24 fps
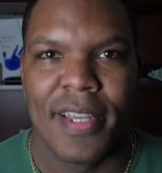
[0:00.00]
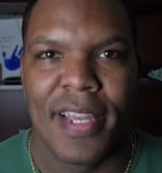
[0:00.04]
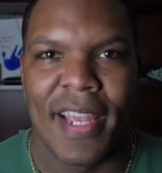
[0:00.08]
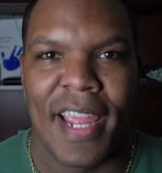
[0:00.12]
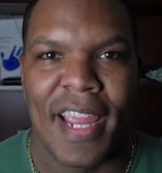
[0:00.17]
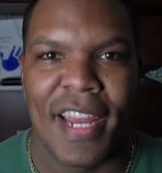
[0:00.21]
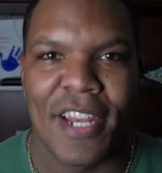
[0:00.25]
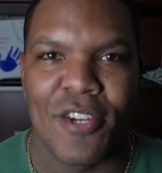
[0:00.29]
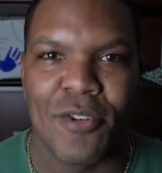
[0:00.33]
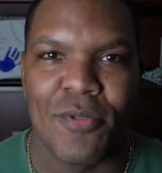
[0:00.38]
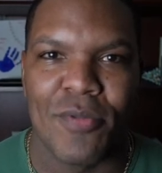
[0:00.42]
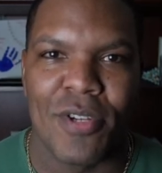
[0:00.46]

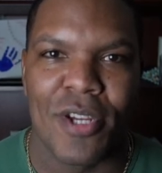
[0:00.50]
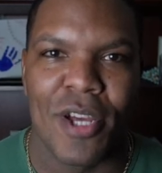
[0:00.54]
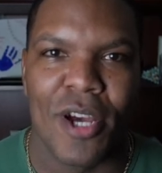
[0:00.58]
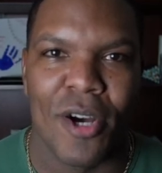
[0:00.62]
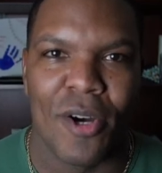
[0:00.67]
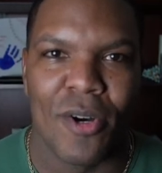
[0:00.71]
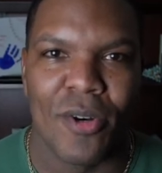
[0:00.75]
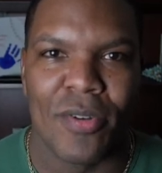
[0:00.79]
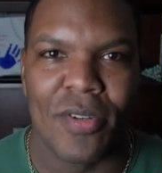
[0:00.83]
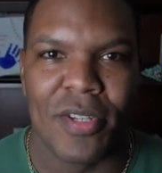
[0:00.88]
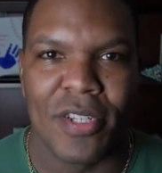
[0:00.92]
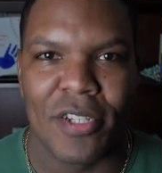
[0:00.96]
and
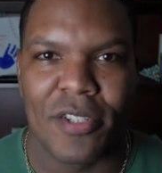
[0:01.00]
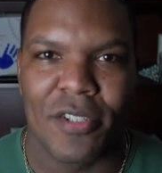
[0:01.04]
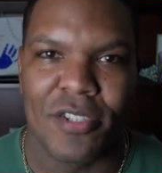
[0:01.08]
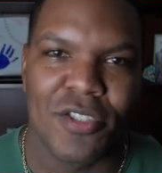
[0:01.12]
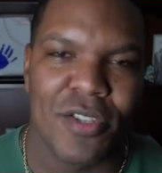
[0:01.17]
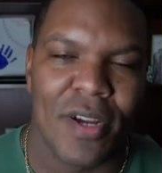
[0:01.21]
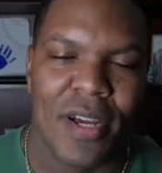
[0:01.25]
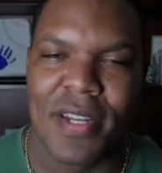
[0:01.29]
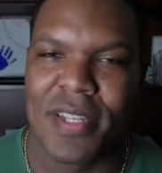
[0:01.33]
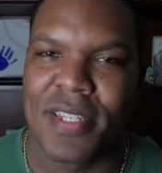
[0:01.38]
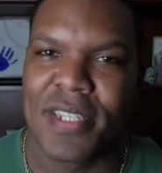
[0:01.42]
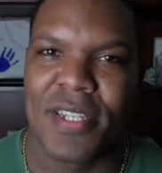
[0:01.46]
you're
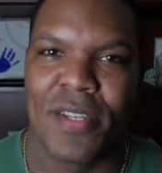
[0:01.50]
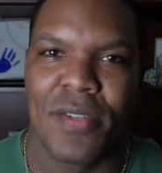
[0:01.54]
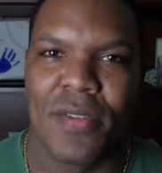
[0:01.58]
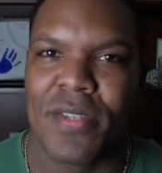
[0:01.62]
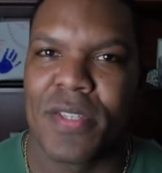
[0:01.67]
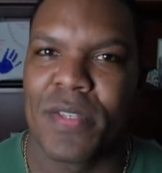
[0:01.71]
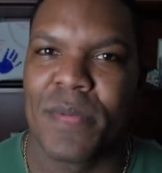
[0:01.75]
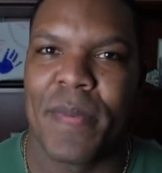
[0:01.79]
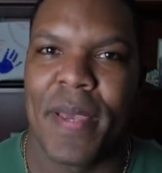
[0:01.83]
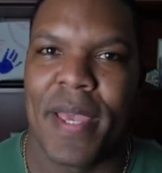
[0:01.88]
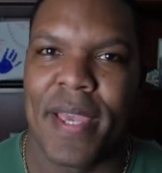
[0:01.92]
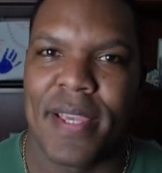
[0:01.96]
trying to steal
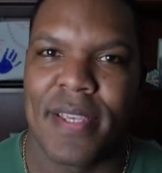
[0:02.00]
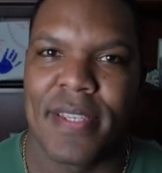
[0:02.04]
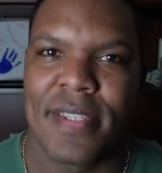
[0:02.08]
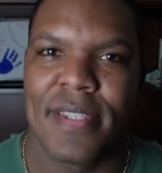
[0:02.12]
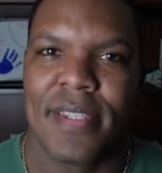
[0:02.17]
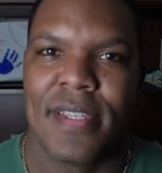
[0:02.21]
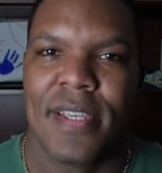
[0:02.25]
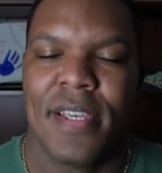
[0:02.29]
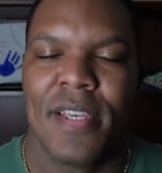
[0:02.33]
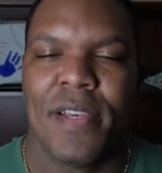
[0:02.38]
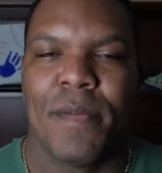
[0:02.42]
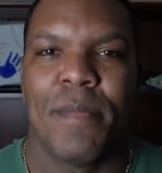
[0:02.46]
this base,
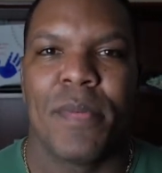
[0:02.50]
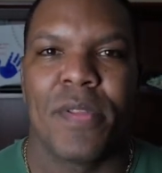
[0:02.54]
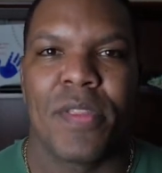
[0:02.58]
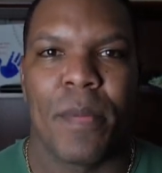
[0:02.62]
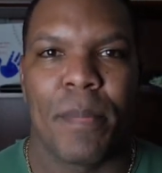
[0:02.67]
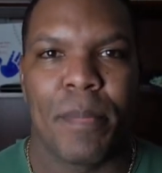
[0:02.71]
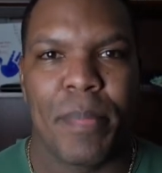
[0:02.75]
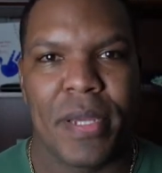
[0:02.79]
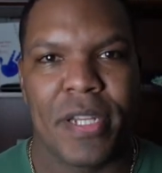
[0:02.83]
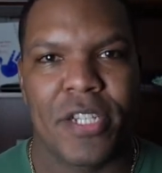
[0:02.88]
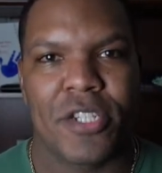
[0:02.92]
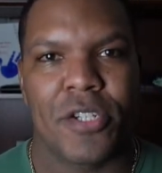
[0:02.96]
but the
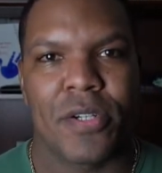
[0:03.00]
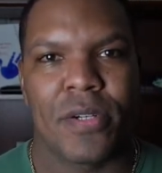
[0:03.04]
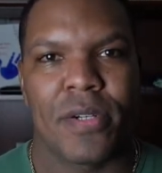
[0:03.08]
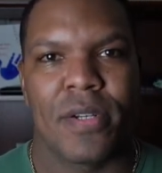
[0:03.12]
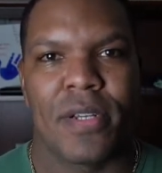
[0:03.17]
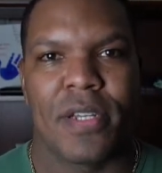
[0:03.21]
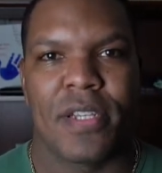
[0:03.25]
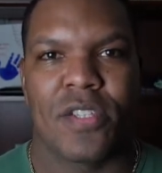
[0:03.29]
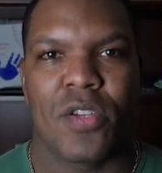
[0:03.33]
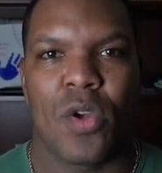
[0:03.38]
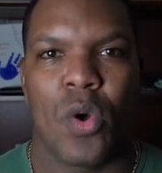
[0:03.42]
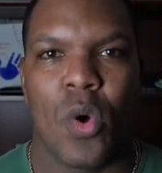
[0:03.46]
pitcher
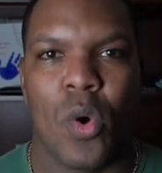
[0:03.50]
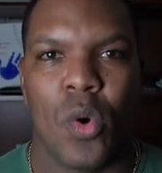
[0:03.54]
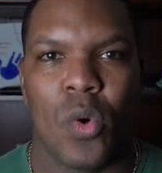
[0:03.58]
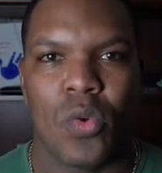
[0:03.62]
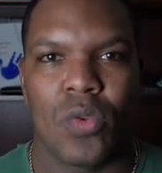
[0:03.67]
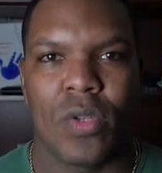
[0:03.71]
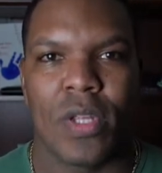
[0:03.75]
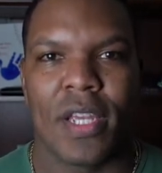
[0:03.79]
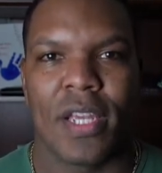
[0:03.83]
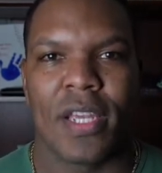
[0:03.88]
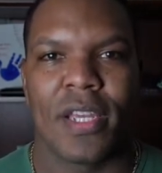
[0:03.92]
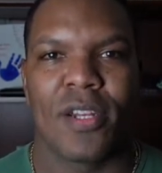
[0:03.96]
is
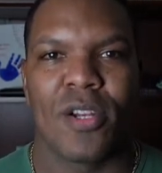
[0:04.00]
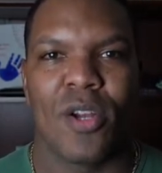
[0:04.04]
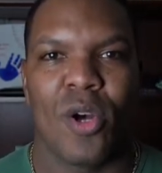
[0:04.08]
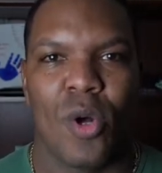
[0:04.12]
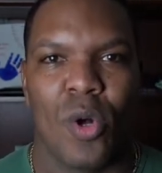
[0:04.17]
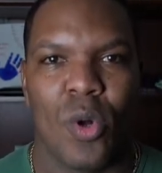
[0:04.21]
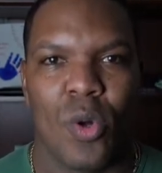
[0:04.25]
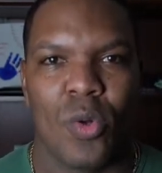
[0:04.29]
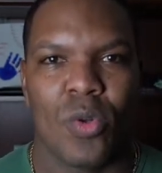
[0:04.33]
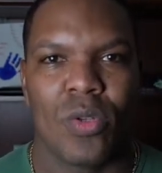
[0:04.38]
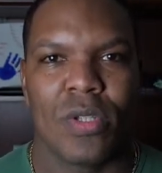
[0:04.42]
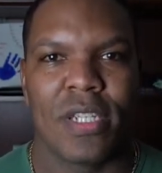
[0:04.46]
holding and
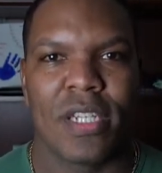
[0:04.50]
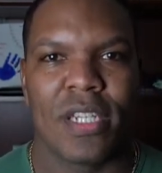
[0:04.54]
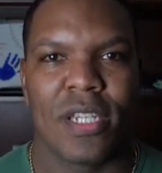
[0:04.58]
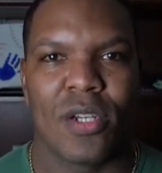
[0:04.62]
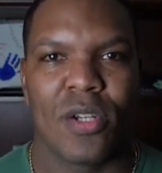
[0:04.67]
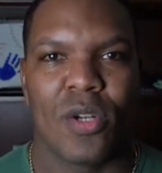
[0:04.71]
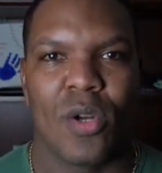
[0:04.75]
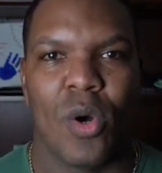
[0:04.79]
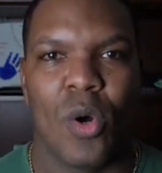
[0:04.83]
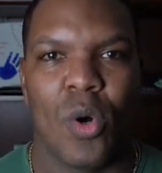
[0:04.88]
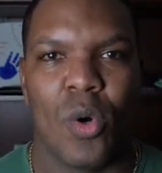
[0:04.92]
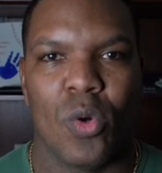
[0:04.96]
holding and
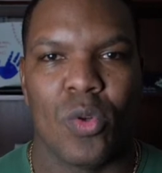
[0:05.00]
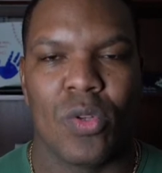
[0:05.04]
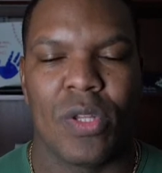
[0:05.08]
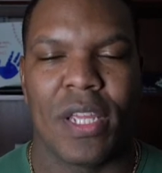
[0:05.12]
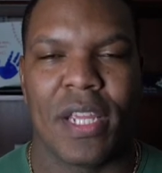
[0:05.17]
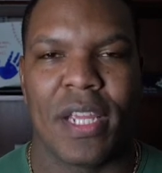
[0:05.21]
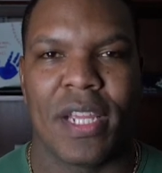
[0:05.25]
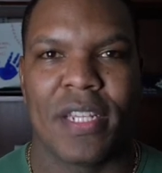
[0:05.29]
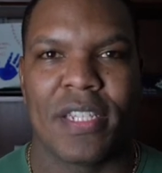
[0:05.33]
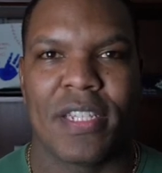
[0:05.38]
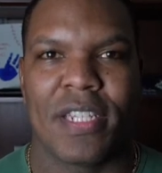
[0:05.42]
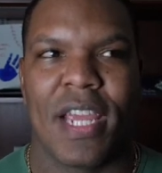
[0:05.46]

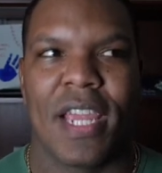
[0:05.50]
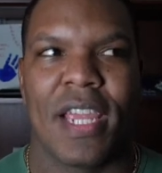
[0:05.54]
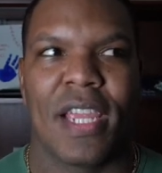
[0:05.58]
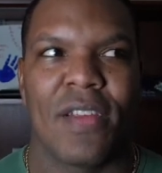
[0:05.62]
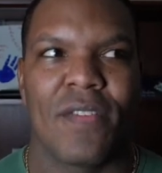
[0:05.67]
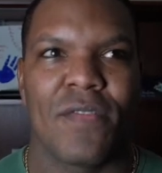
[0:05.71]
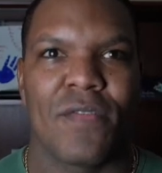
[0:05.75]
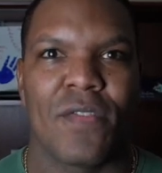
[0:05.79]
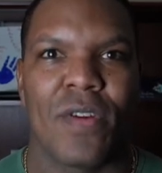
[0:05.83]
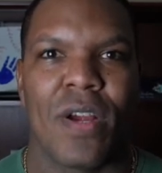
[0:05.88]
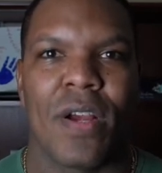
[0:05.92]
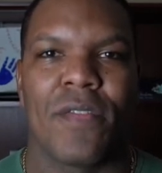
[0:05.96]
holding and
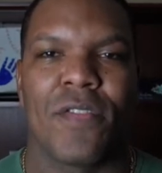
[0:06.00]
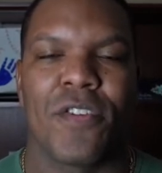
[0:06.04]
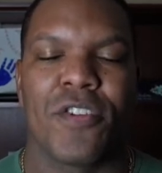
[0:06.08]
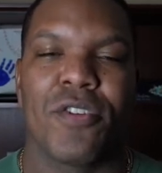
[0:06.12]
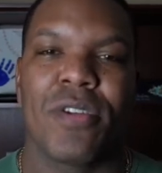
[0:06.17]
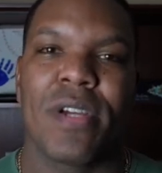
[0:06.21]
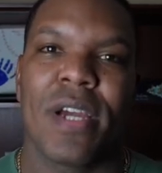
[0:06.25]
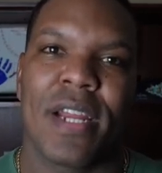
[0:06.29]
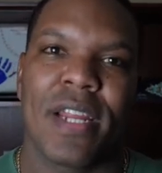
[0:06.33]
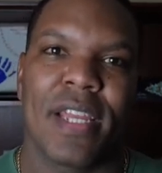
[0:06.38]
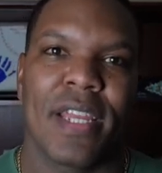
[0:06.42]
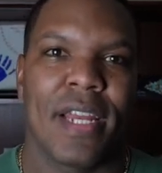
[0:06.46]
taking forever, you
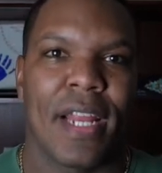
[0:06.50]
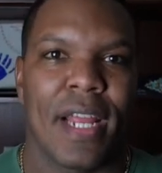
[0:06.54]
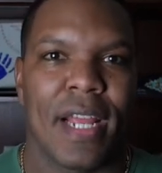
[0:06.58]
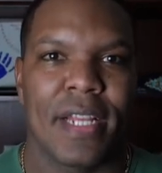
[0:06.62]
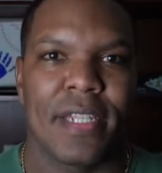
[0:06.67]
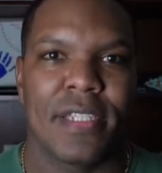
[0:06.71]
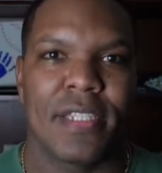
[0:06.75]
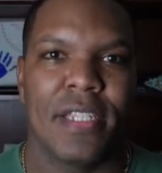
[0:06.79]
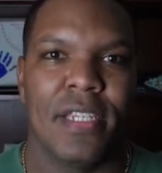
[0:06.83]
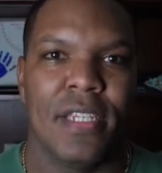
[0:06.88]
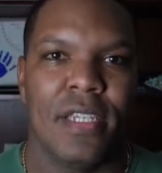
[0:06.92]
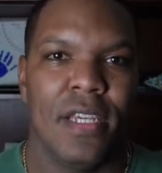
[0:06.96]
kind of get
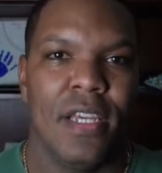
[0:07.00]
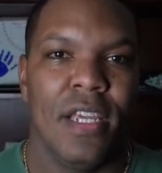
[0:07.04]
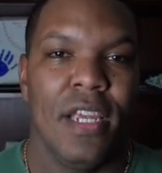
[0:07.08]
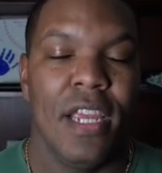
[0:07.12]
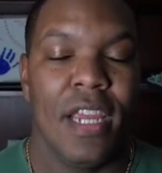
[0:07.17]
antsy.